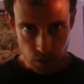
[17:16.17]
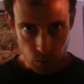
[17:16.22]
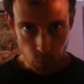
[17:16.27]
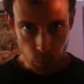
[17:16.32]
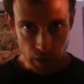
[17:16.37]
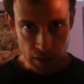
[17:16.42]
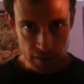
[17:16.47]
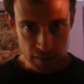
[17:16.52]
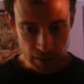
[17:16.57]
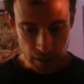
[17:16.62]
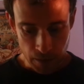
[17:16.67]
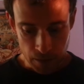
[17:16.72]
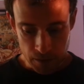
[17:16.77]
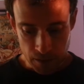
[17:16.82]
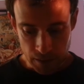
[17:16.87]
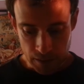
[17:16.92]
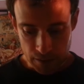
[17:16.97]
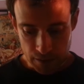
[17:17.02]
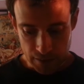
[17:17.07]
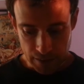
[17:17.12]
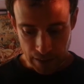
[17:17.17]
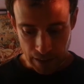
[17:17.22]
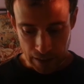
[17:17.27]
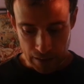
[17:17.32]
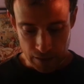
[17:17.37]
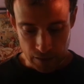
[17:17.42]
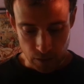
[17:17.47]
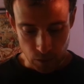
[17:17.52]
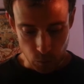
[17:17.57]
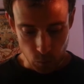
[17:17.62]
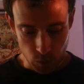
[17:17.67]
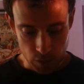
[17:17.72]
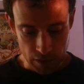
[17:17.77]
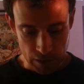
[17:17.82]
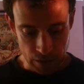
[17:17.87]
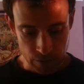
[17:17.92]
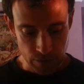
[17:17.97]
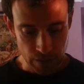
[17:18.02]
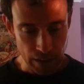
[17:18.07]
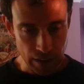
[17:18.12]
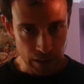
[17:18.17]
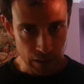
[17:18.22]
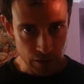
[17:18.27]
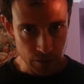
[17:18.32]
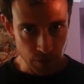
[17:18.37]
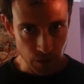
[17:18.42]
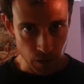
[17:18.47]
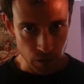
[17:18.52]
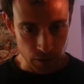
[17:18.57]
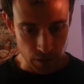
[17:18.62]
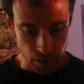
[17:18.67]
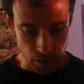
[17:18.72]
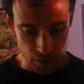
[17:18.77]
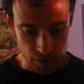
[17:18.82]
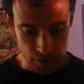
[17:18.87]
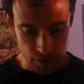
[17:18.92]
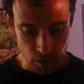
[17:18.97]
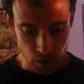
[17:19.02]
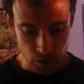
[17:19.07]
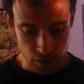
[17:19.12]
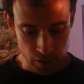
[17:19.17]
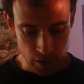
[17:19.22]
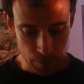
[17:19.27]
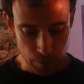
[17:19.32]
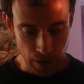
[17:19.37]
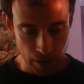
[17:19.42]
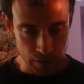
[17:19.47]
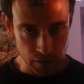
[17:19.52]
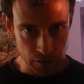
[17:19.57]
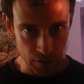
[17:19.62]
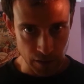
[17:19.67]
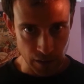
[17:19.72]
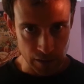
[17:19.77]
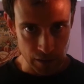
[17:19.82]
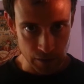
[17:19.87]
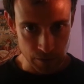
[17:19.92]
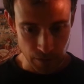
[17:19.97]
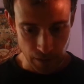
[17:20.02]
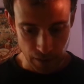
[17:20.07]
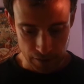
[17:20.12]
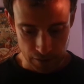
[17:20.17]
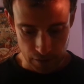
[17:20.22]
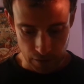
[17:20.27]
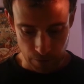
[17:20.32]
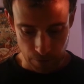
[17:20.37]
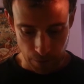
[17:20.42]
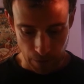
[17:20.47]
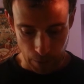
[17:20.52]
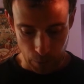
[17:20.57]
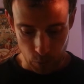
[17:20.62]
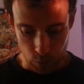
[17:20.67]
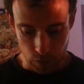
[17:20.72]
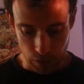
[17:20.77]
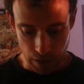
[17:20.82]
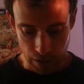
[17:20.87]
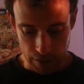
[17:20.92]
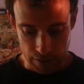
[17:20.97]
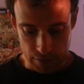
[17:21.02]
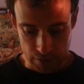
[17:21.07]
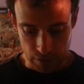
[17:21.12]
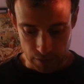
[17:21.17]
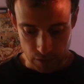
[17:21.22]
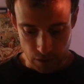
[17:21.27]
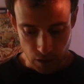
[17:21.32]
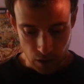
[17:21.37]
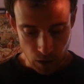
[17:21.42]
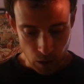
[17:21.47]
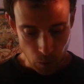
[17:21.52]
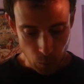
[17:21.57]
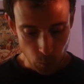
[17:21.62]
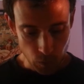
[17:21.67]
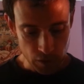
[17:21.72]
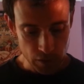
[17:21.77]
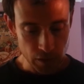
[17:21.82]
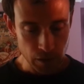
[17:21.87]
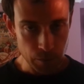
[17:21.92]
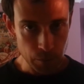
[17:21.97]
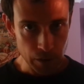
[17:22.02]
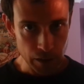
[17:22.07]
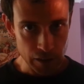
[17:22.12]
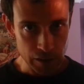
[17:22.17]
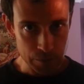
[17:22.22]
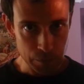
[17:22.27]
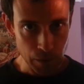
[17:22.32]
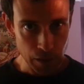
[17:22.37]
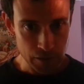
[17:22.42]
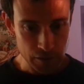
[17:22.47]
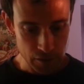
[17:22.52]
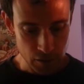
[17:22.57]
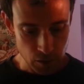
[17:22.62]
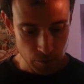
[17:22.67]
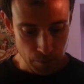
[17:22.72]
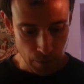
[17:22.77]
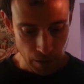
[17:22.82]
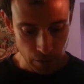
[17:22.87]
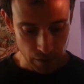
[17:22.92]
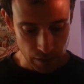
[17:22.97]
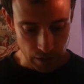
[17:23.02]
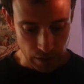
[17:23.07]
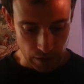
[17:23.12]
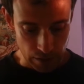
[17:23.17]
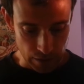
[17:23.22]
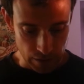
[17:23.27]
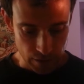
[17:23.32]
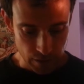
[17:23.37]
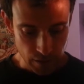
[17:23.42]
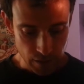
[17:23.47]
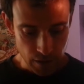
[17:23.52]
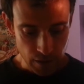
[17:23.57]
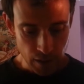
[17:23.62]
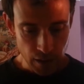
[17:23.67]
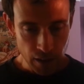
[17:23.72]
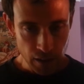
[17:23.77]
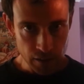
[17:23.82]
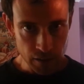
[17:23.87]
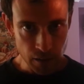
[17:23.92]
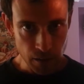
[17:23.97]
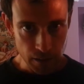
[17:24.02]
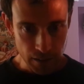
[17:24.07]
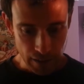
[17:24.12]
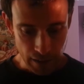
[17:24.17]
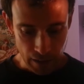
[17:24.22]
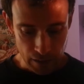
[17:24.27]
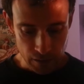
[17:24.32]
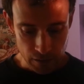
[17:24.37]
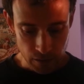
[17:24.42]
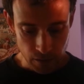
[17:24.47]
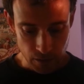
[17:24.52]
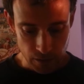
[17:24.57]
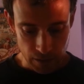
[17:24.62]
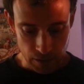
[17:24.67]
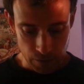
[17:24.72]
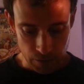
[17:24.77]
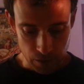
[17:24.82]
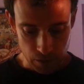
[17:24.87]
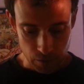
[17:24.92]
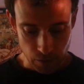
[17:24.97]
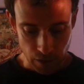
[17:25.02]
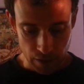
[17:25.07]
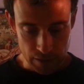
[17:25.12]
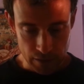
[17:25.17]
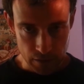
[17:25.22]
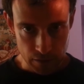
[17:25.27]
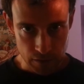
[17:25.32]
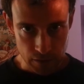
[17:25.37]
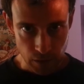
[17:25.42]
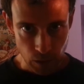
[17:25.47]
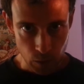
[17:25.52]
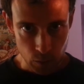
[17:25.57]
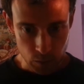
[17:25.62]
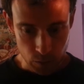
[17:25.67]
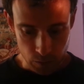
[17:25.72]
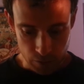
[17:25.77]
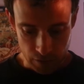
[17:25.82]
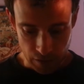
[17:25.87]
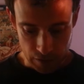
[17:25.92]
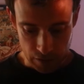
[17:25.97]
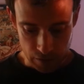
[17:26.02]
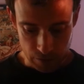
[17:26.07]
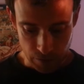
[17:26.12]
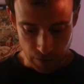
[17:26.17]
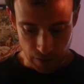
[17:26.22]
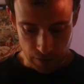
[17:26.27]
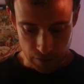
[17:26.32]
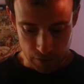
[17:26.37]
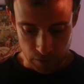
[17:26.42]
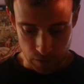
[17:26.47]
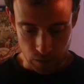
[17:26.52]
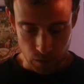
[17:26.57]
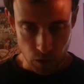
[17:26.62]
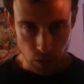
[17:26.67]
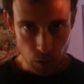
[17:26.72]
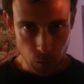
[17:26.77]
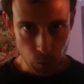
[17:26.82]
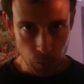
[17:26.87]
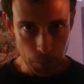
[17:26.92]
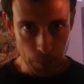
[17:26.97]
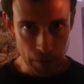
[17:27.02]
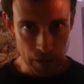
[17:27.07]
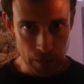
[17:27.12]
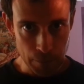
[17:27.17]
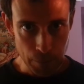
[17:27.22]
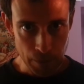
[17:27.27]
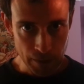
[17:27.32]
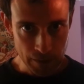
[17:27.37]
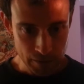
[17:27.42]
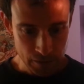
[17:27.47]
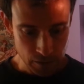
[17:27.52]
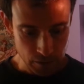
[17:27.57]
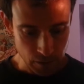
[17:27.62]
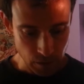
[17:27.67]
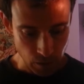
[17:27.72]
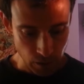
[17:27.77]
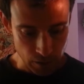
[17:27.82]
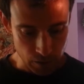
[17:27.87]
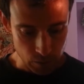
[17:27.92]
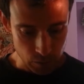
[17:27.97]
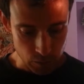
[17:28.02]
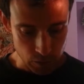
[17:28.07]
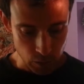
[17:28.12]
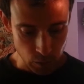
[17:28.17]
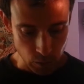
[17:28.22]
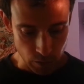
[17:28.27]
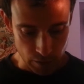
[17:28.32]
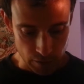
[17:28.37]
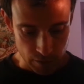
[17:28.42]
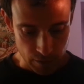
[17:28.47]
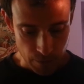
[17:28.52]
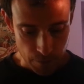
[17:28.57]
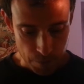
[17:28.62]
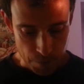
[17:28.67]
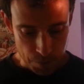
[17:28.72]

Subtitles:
We can say that each candidate would give each voter a certain amount of satisfaction if they were elected, which can be expressed numerically, and that the candidate that gives the greatest total satisfaction would be the best societal choice.